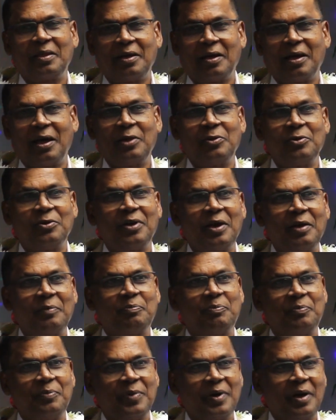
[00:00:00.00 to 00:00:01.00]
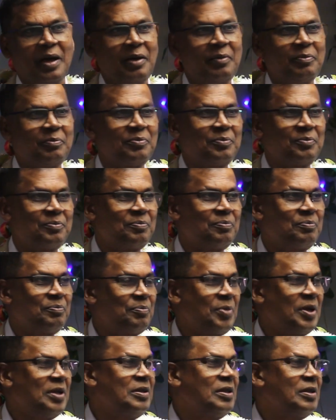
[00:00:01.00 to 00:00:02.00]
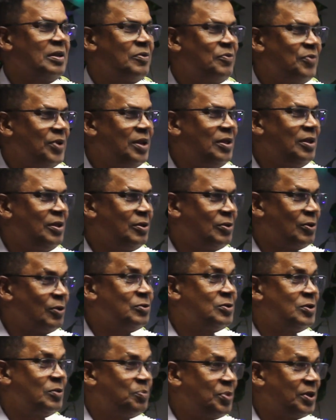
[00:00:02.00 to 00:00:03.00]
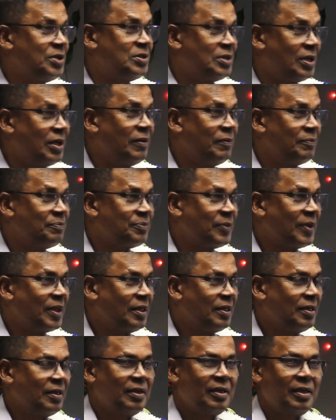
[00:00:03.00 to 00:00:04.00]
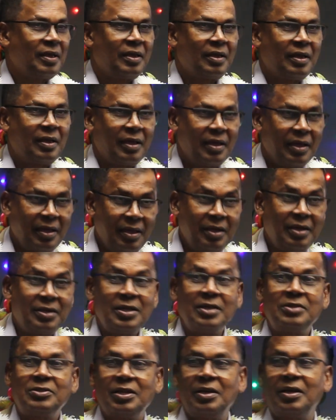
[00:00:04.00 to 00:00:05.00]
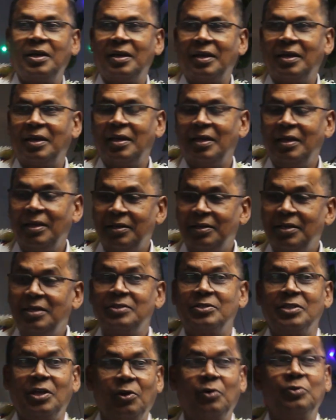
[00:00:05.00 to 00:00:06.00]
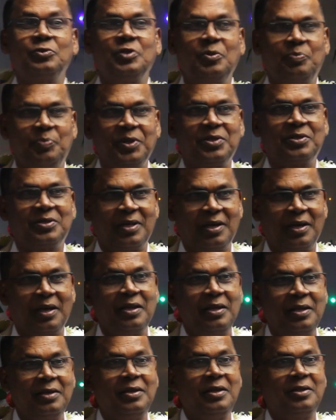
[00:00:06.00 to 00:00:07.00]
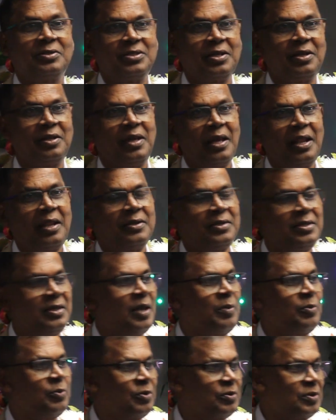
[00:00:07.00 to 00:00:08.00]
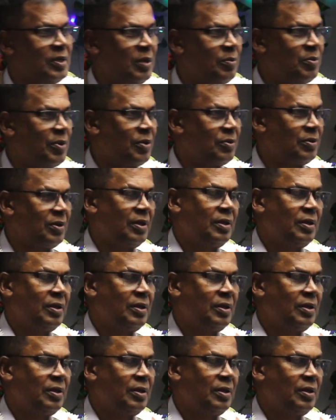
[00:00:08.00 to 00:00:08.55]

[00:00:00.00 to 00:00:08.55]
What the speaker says: I know I'm painting a very rosy picture. It is a rosy picture. It's a reality I'm talking about.